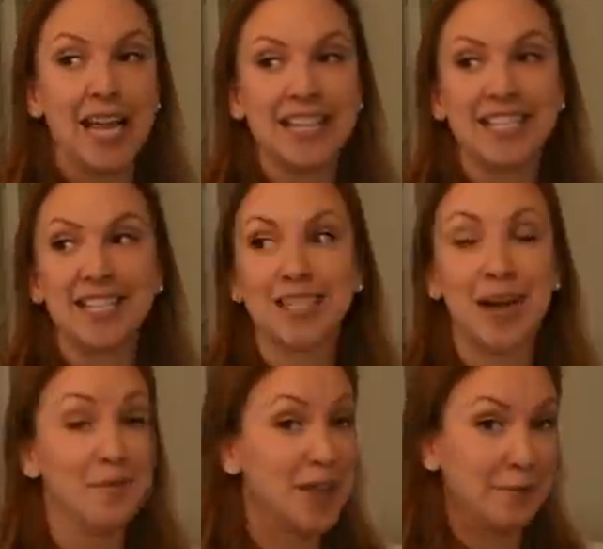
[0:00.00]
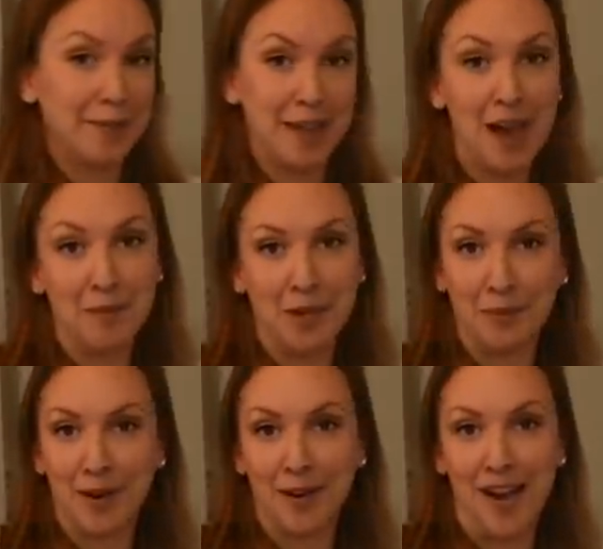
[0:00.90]
is something with a
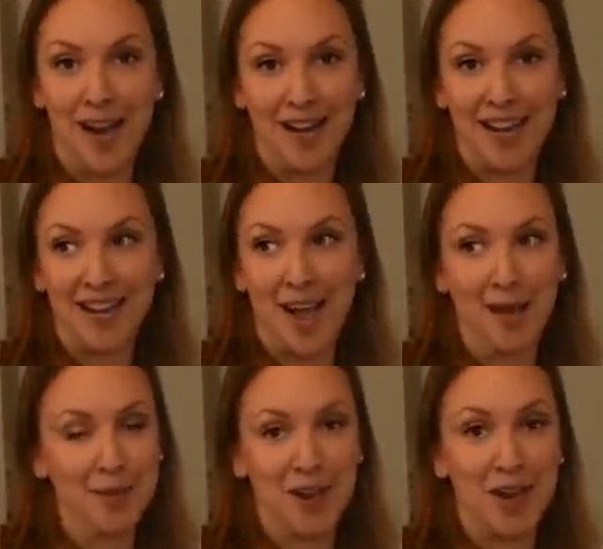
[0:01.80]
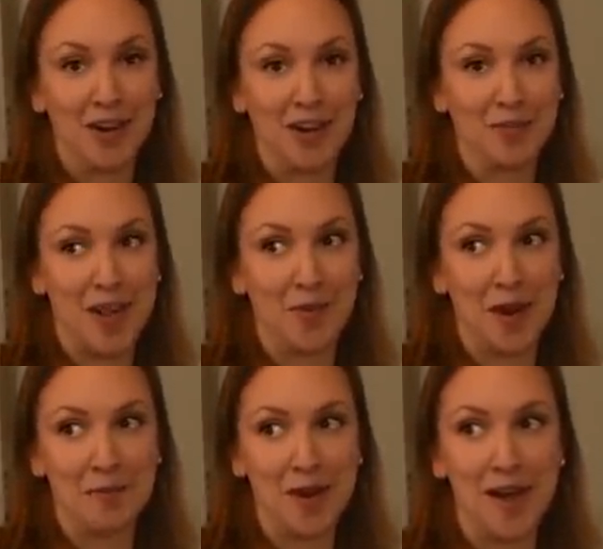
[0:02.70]
hummingbird on it in honor of my
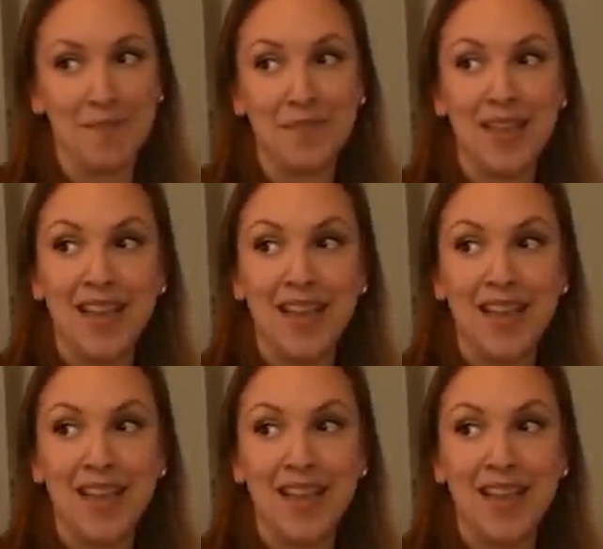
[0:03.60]
grandma.